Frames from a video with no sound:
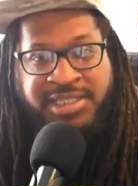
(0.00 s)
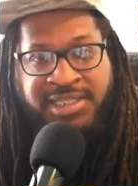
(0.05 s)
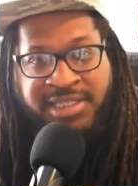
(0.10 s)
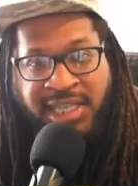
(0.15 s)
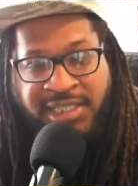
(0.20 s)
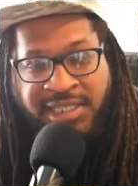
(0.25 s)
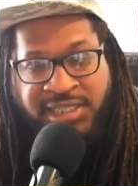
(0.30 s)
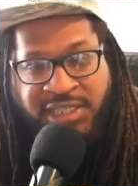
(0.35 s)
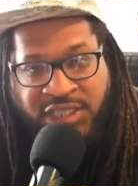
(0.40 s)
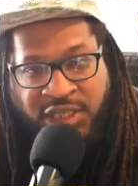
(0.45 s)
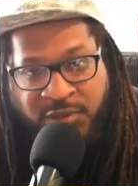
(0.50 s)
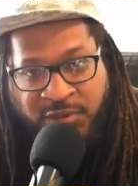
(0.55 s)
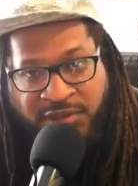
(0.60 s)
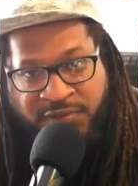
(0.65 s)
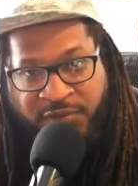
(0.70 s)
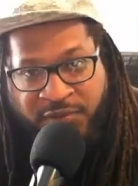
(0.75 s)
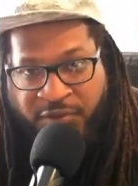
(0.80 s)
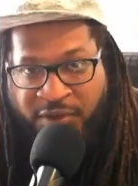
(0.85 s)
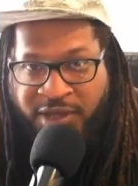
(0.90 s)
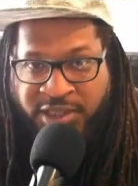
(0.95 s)
Says she
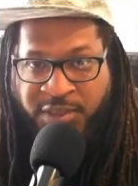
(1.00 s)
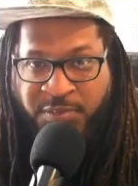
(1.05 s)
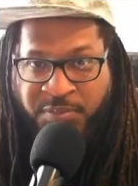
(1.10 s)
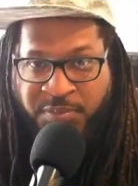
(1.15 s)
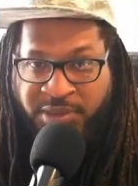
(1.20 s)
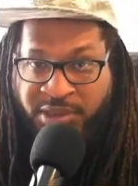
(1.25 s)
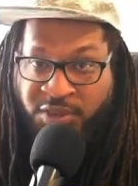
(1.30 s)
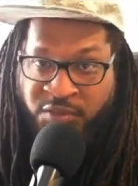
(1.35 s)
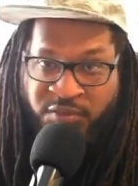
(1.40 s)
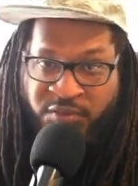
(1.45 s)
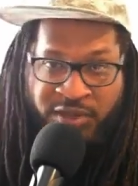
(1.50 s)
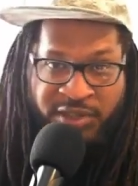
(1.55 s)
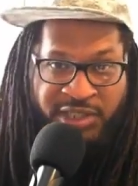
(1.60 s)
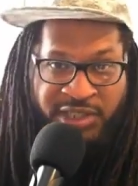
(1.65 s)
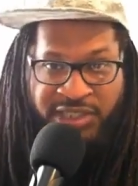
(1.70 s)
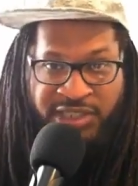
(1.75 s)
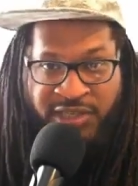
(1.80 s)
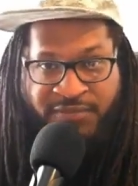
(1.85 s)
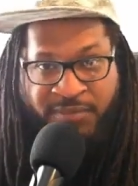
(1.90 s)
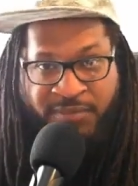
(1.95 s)
was French, but
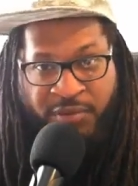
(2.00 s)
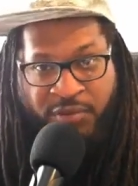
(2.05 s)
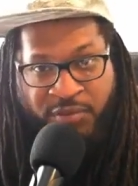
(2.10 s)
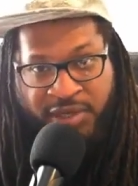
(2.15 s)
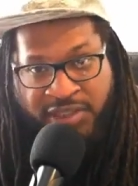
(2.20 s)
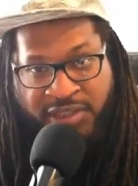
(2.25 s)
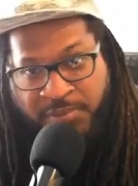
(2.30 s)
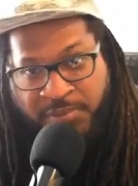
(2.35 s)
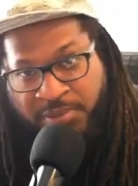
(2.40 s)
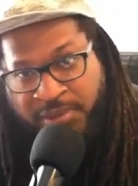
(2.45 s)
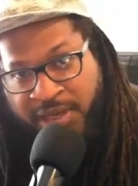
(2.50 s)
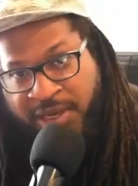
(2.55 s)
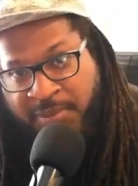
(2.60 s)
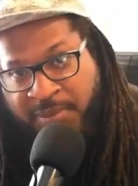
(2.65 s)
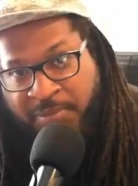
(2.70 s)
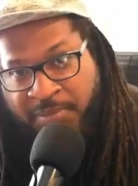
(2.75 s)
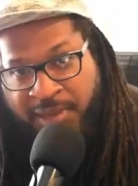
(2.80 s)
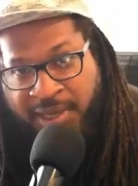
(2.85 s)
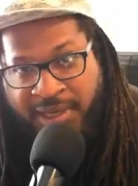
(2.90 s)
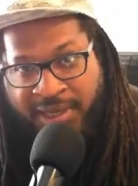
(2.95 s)
originally from Greece.
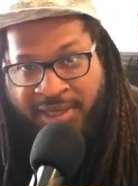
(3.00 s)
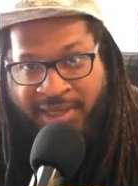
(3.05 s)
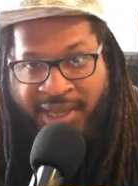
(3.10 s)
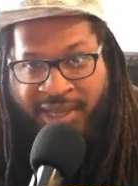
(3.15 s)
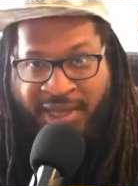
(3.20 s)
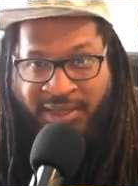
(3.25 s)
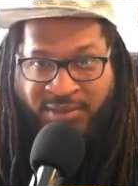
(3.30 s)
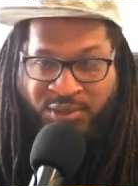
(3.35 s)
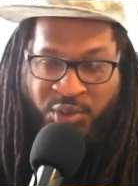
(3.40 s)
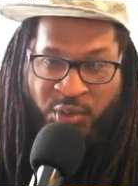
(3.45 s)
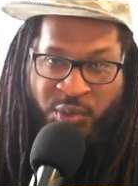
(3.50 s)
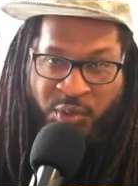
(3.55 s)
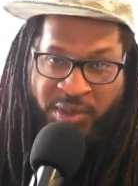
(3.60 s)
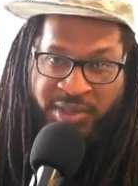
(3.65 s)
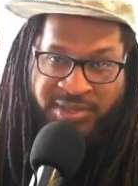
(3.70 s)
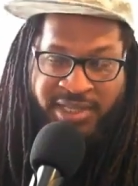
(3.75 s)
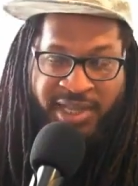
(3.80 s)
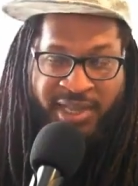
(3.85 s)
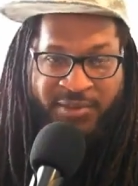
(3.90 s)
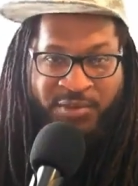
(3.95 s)
Played men like
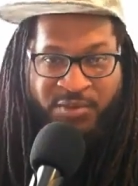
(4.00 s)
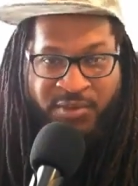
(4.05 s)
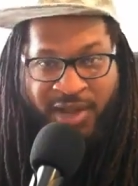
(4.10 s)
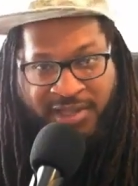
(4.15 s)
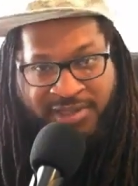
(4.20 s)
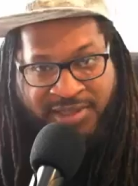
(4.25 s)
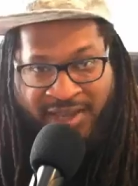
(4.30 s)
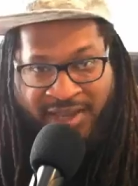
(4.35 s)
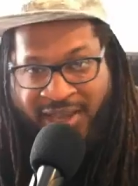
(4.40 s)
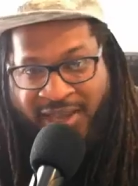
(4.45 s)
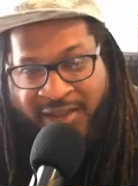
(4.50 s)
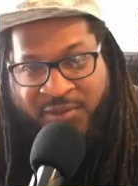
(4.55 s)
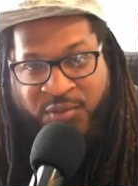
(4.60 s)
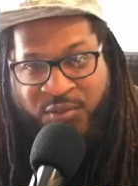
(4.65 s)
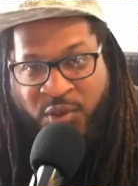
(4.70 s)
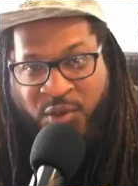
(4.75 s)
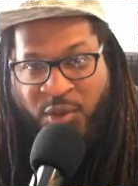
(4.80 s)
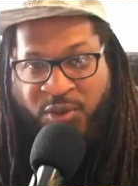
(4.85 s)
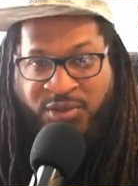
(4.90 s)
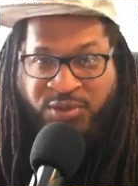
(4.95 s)
toys. Had Roger, had
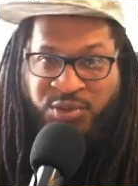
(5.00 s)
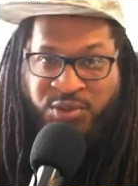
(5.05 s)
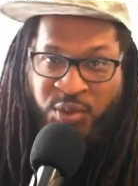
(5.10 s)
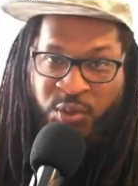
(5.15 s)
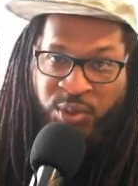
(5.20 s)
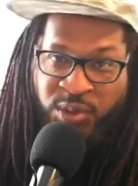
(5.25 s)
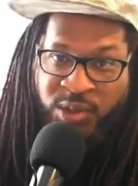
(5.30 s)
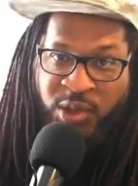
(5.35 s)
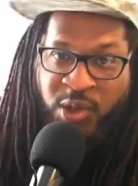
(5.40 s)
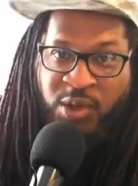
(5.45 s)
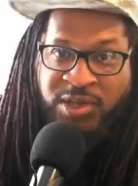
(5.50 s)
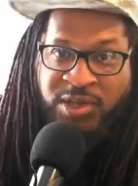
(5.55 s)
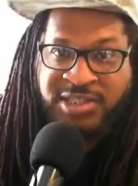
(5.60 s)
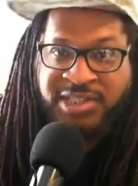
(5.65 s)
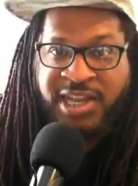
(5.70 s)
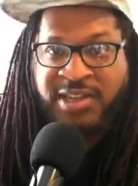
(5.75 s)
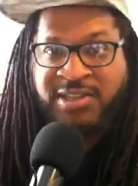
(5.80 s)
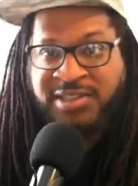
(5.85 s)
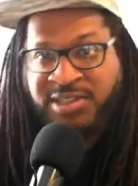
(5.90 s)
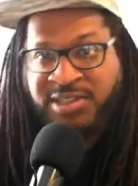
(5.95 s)
Roy. Stole Long
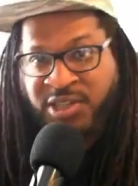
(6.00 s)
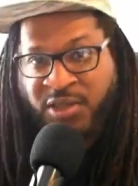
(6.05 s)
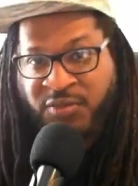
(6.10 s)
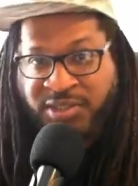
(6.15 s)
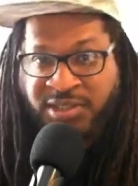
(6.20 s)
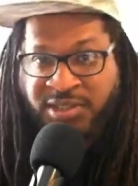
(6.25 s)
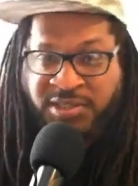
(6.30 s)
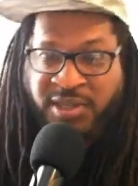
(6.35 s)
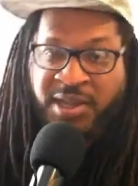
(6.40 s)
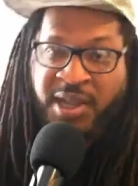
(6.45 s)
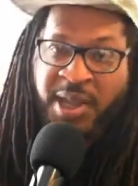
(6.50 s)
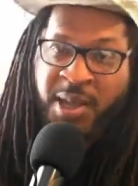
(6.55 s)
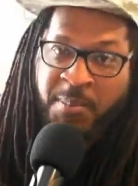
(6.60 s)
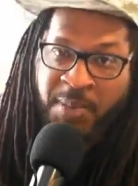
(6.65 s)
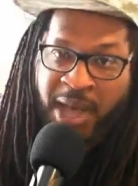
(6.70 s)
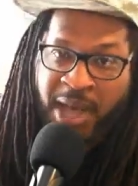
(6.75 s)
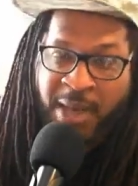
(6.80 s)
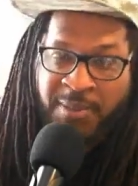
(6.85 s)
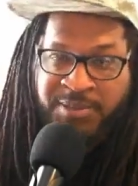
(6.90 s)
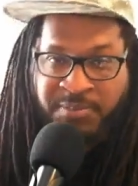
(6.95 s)
John Silver, stuck
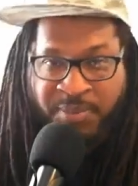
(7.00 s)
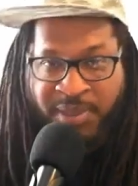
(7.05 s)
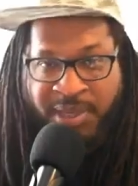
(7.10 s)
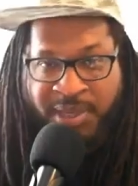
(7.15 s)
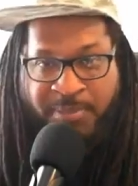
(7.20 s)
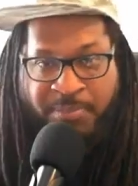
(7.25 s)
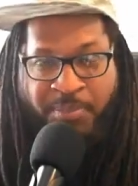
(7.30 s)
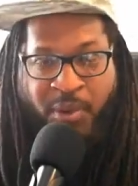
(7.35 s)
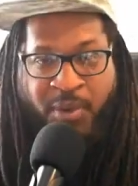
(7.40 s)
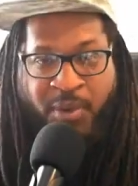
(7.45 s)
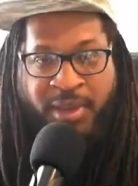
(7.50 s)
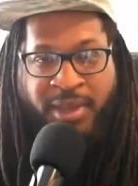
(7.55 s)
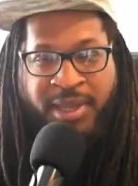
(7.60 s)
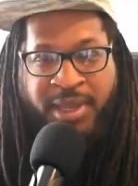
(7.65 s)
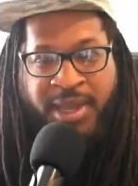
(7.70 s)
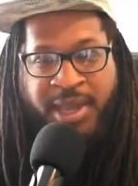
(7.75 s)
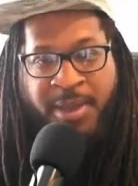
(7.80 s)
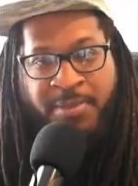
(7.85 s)
Bob's Big Boy.